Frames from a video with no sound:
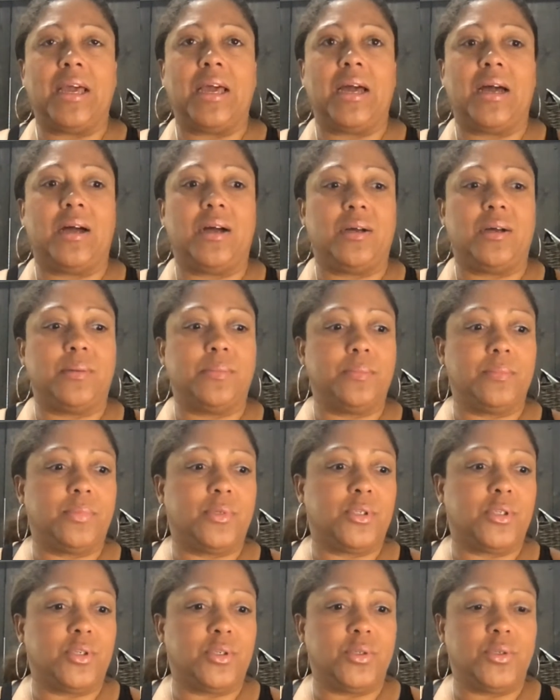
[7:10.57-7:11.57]

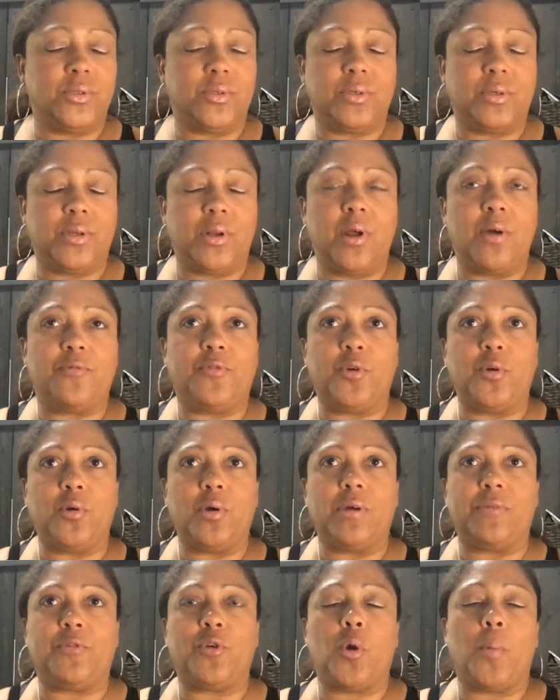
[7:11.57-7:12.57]
so
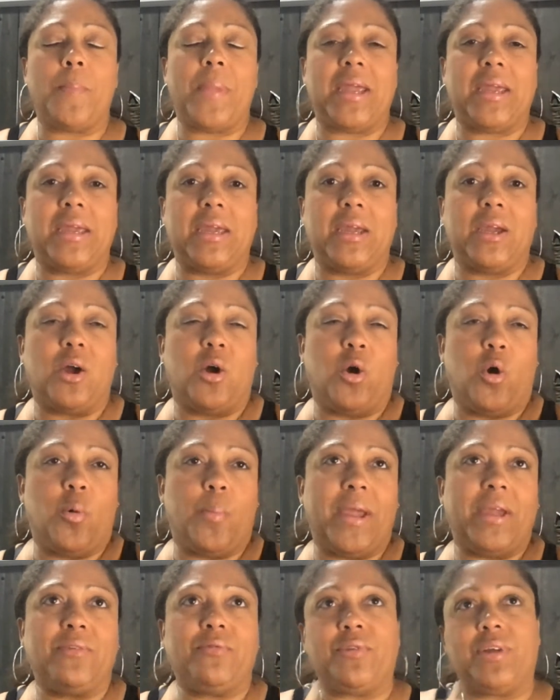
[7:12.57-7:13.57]
if you're making a
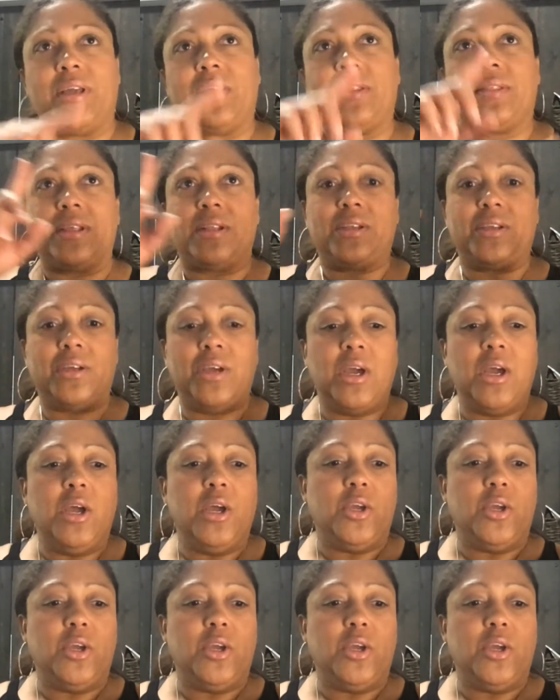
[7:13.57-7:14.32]
homemade wreath, and